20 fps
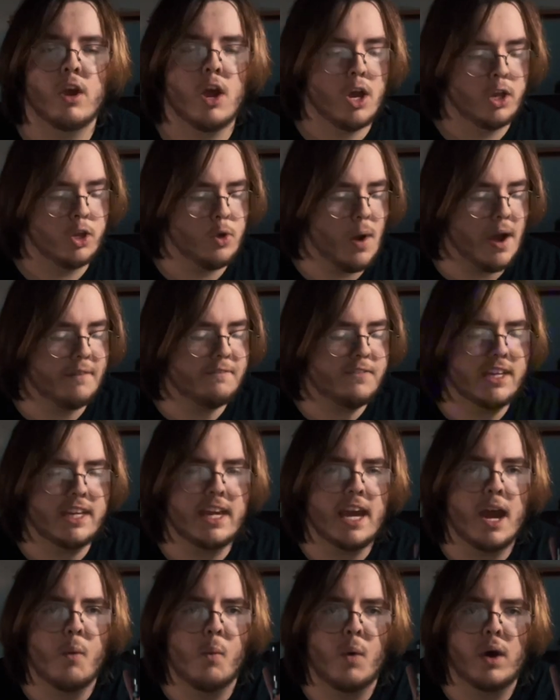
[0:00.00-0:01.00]
You have to
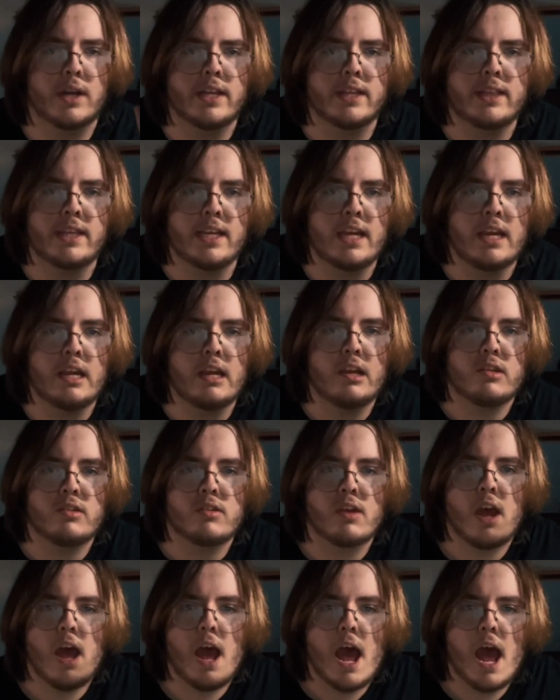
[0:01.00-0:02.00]
get one of these,
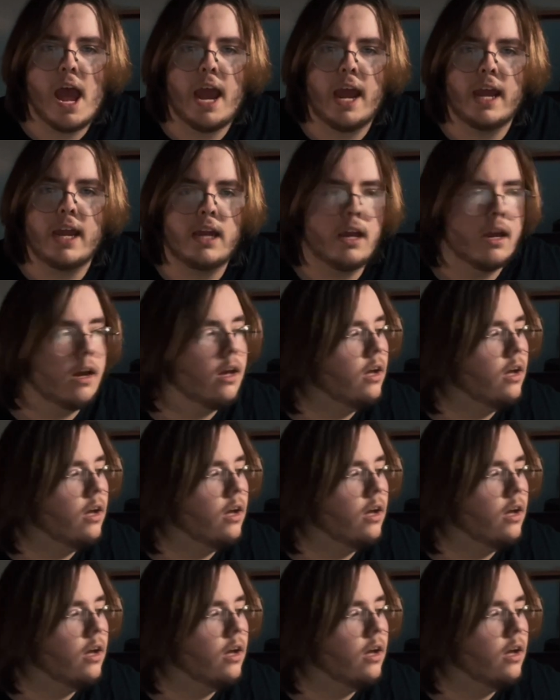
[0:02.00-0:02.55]
a